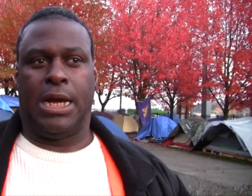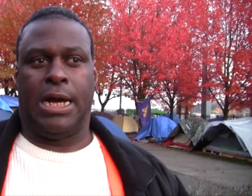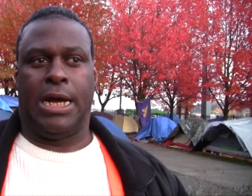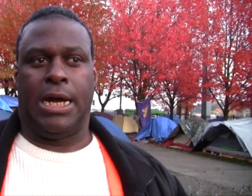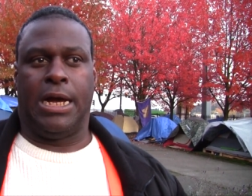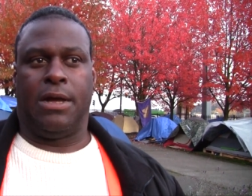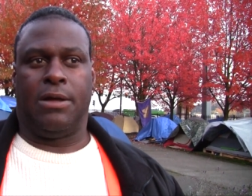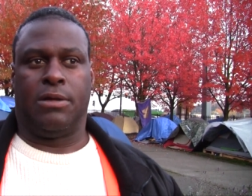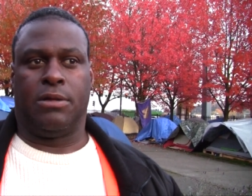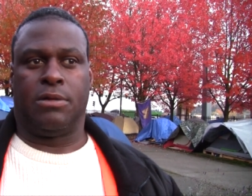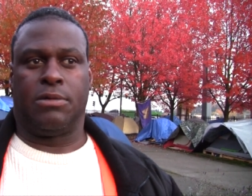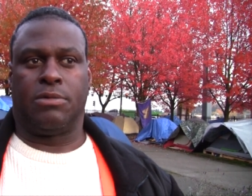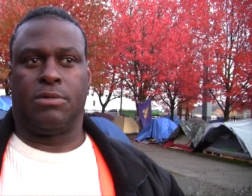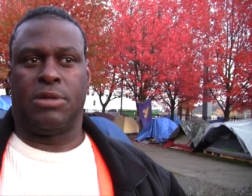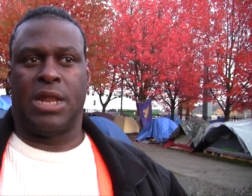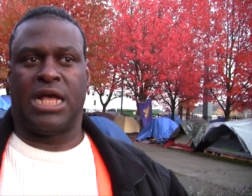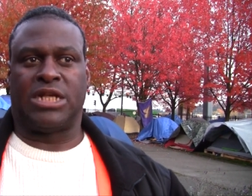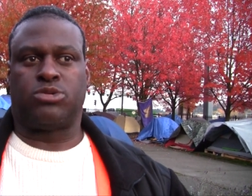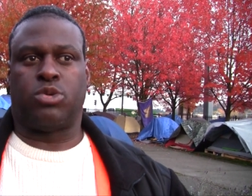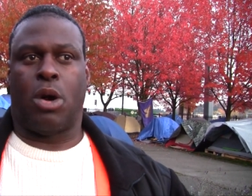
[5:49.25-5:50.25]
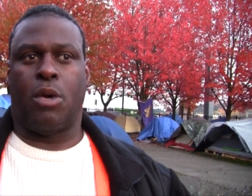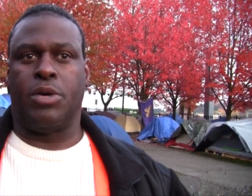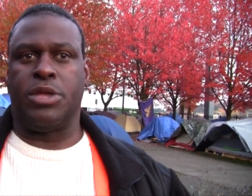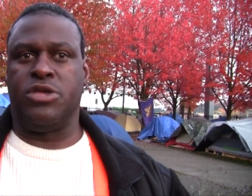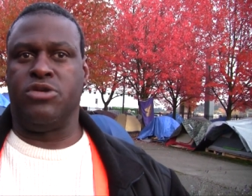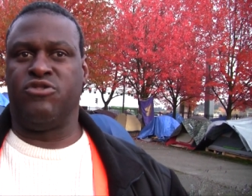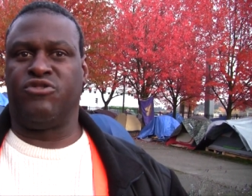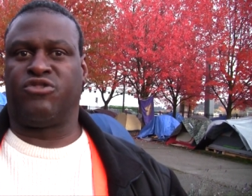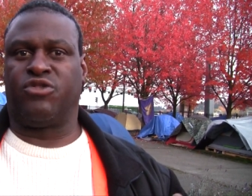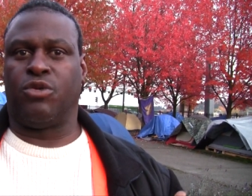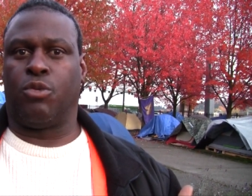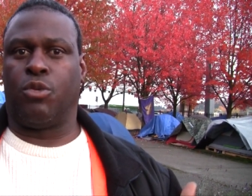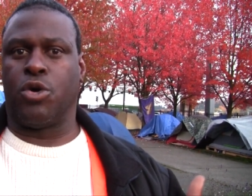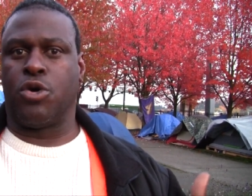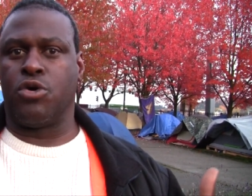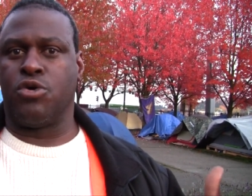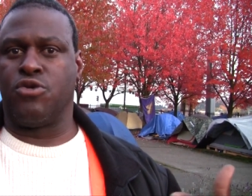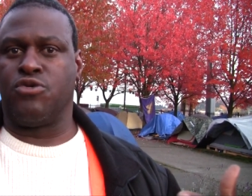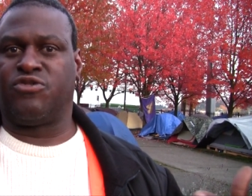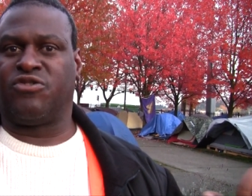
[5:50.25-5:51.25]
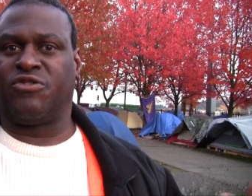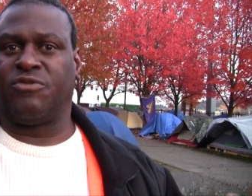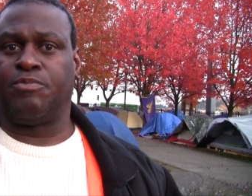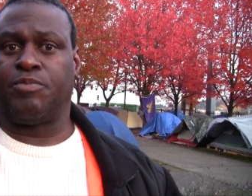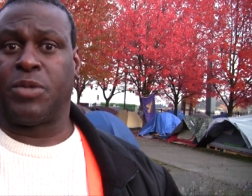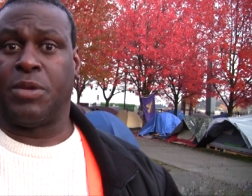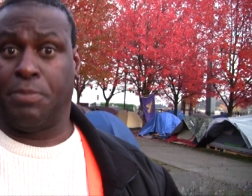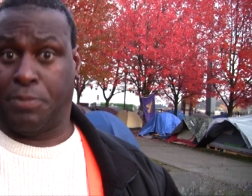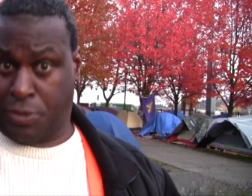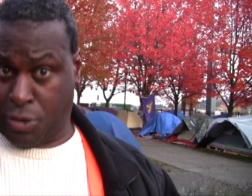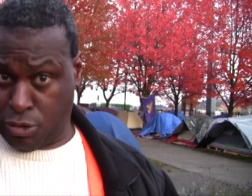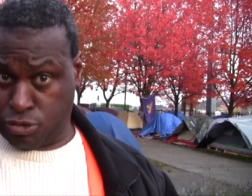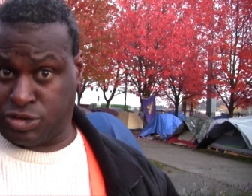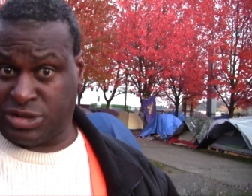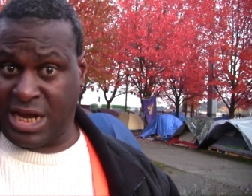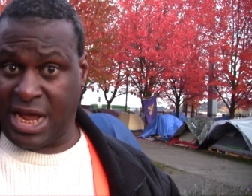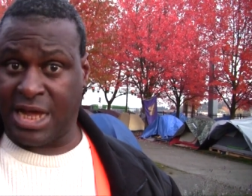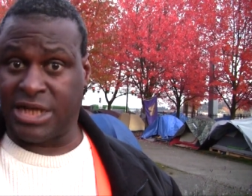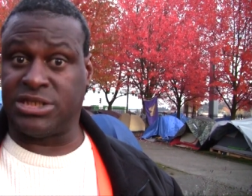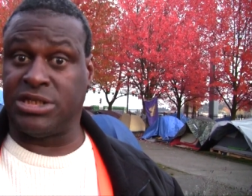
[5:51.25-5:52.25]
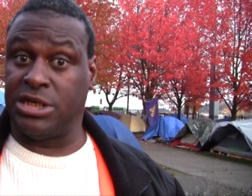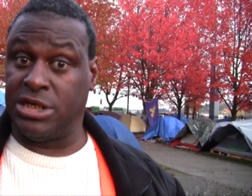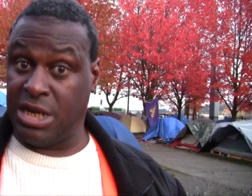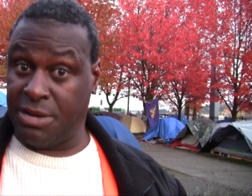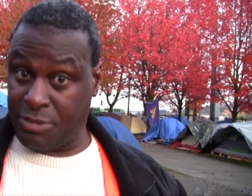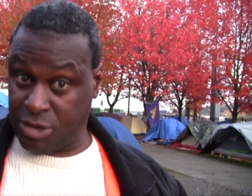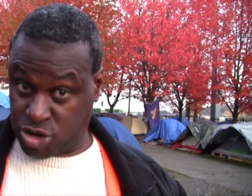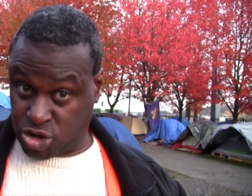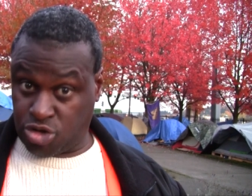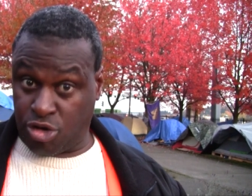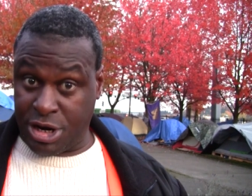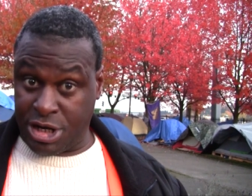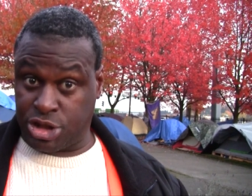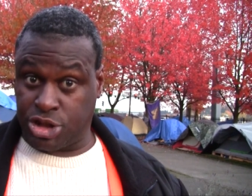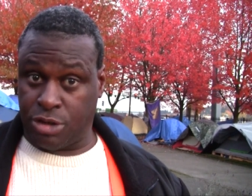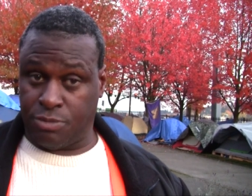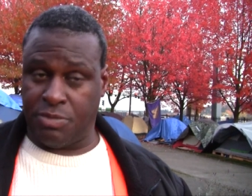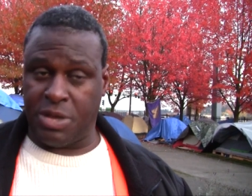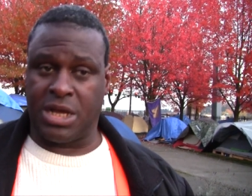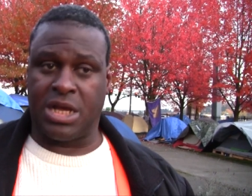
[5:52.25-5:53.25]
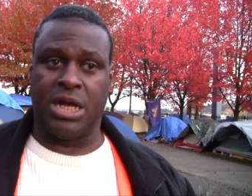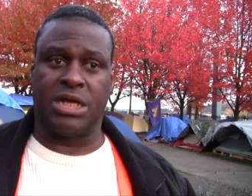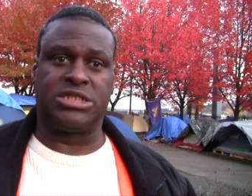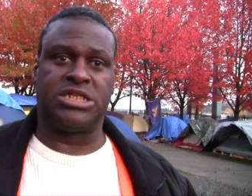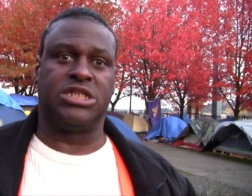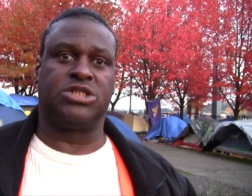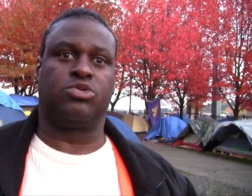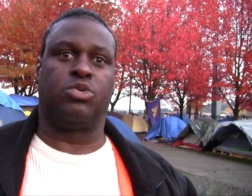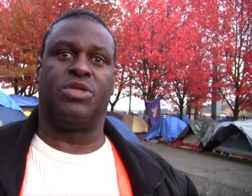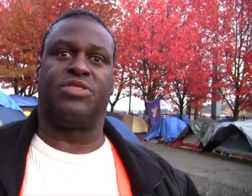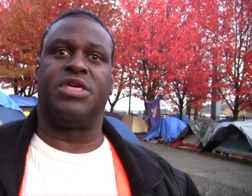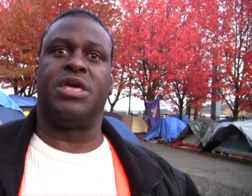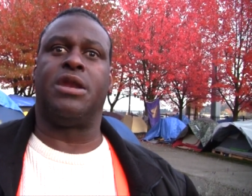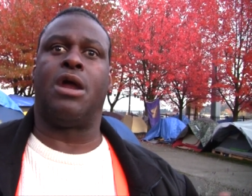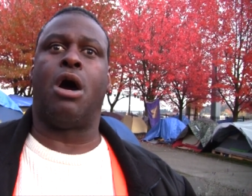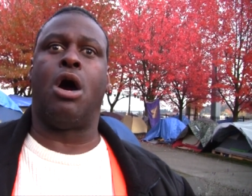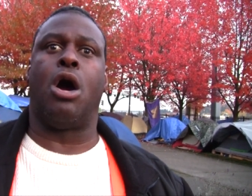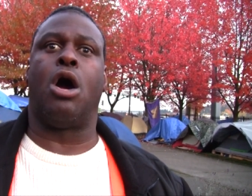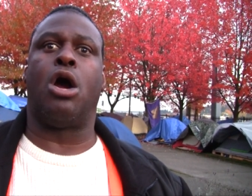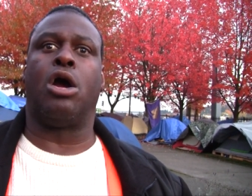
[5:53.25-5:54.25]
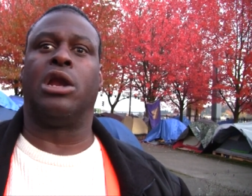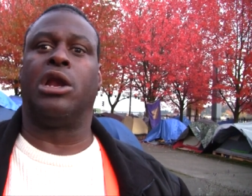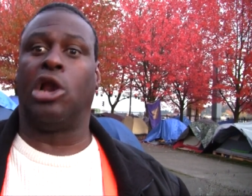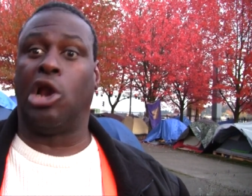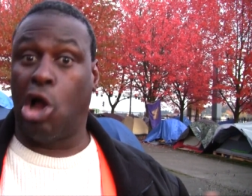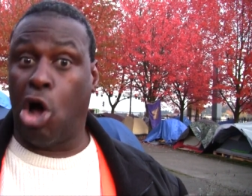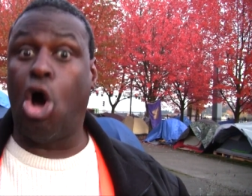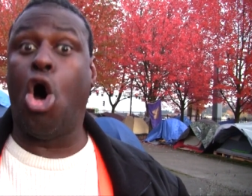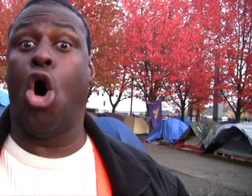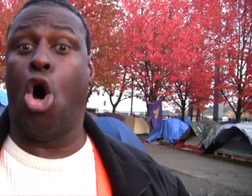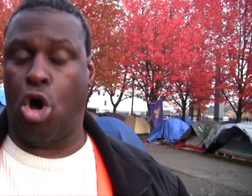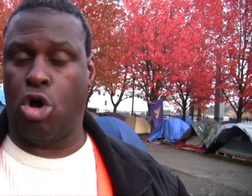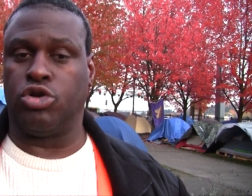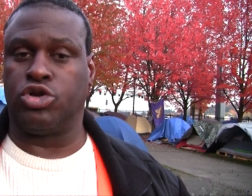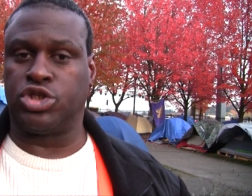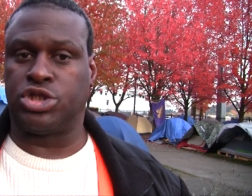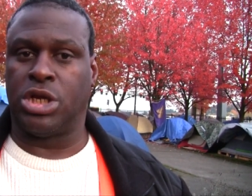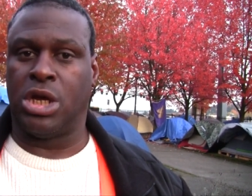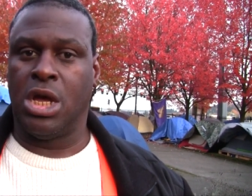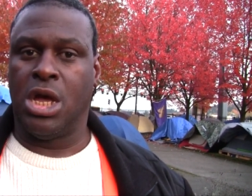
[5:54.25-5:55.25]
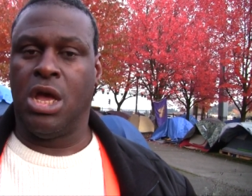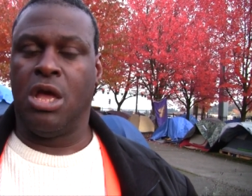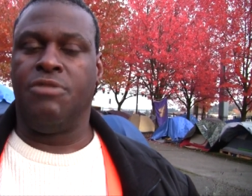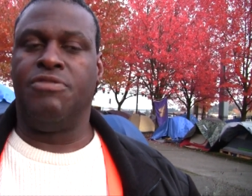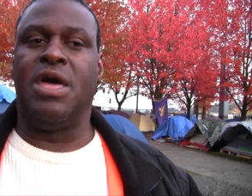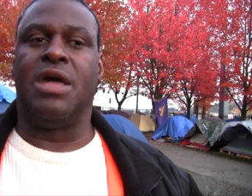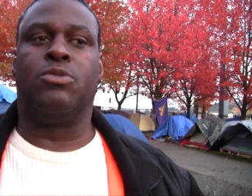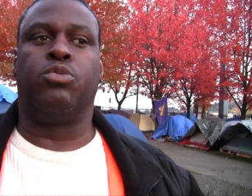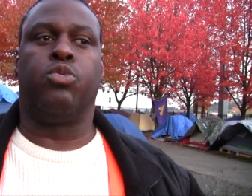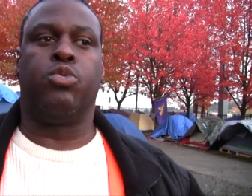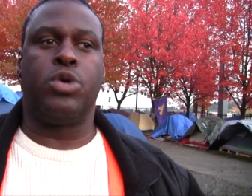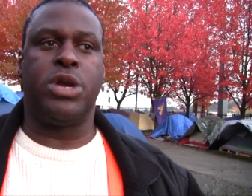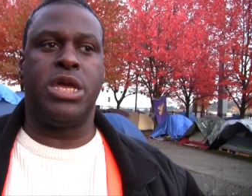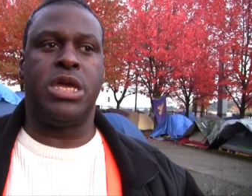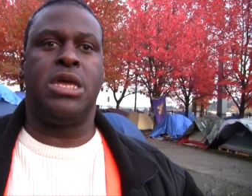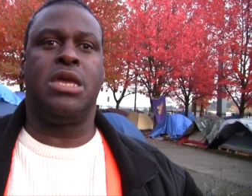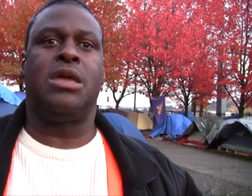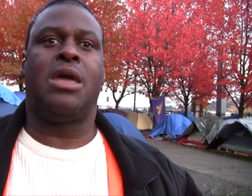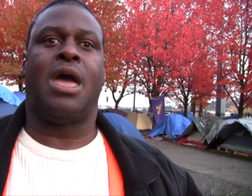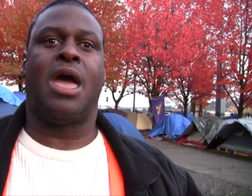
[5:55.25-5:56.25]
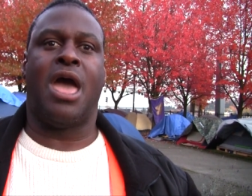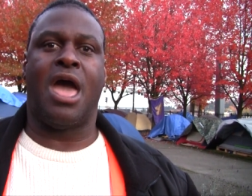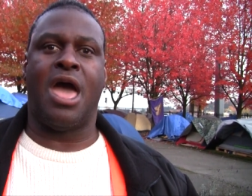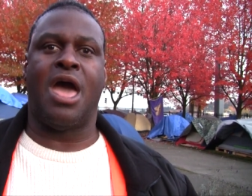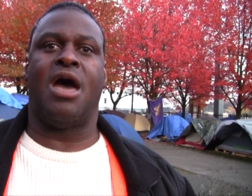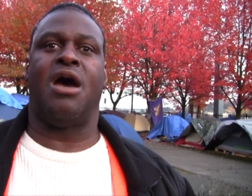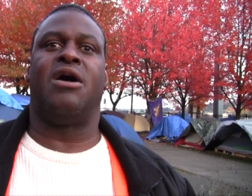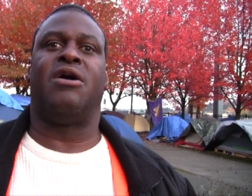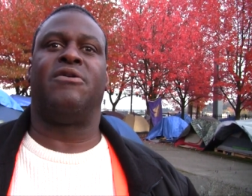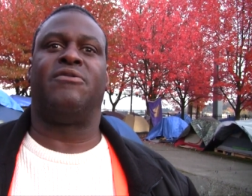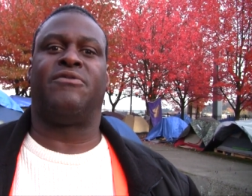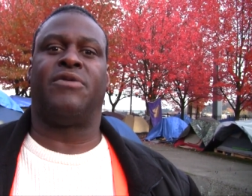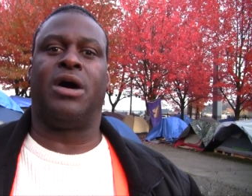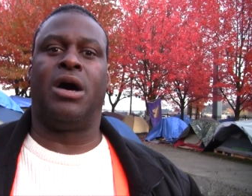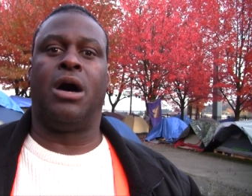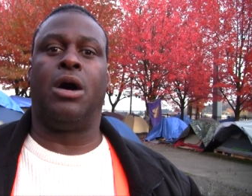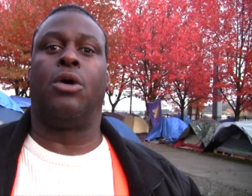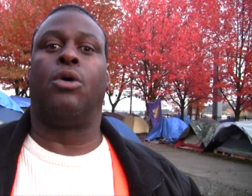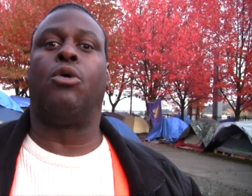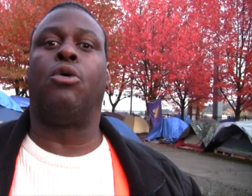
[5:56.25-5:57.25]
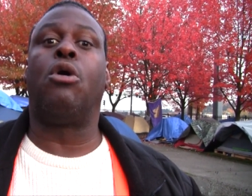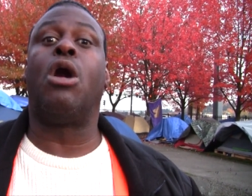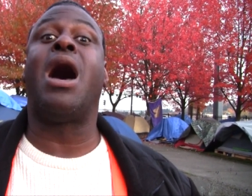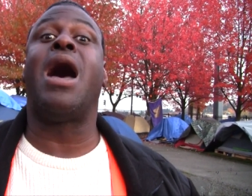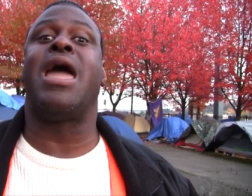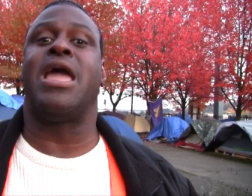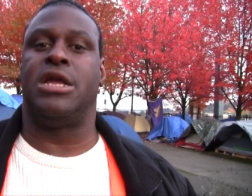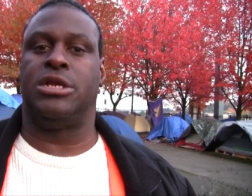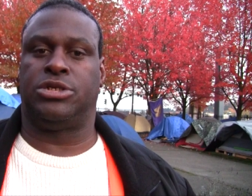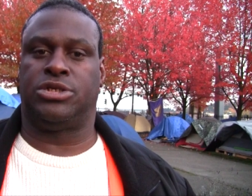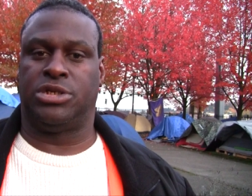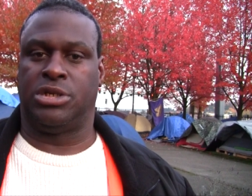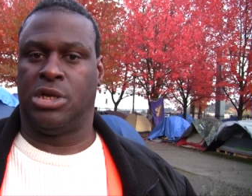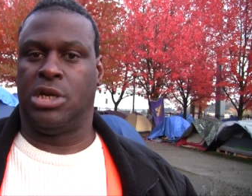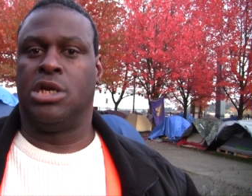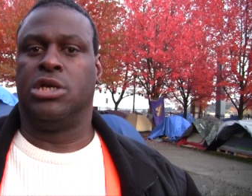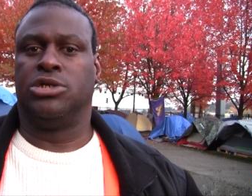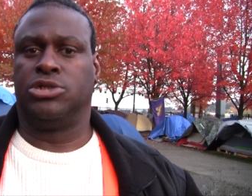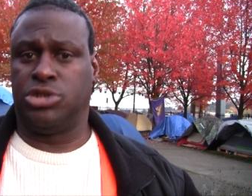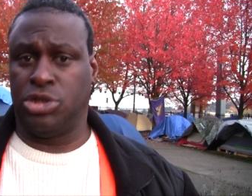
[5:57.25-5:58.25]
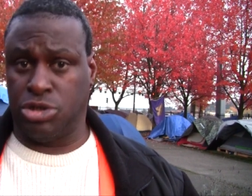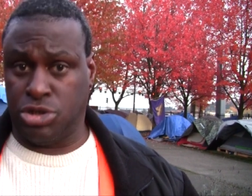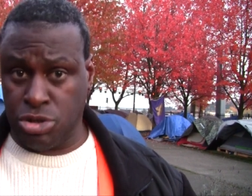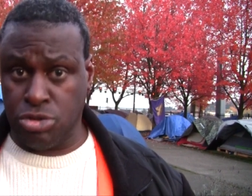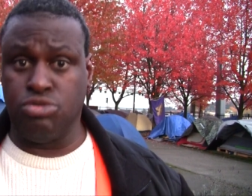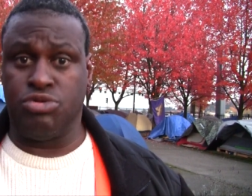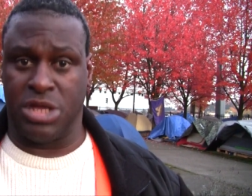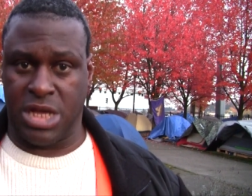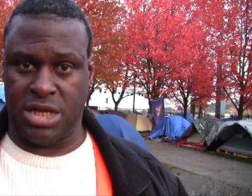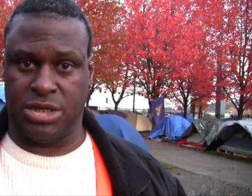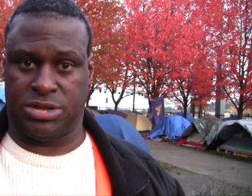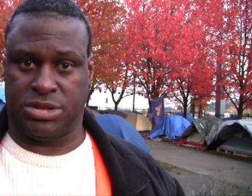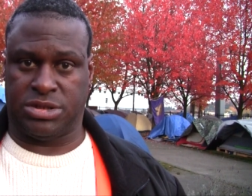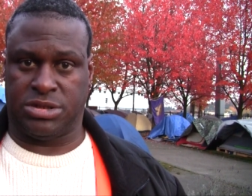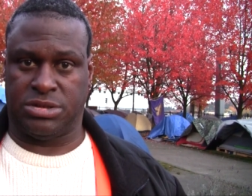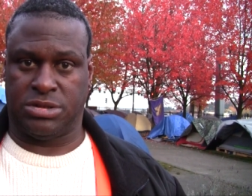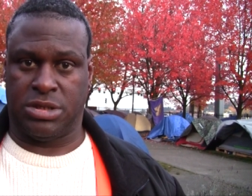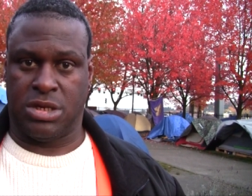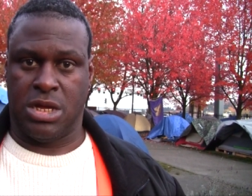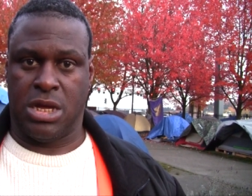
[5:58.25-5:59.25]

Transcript: uh that's why we use the words protest and demonstration because it's within our laws that we have a right to do this.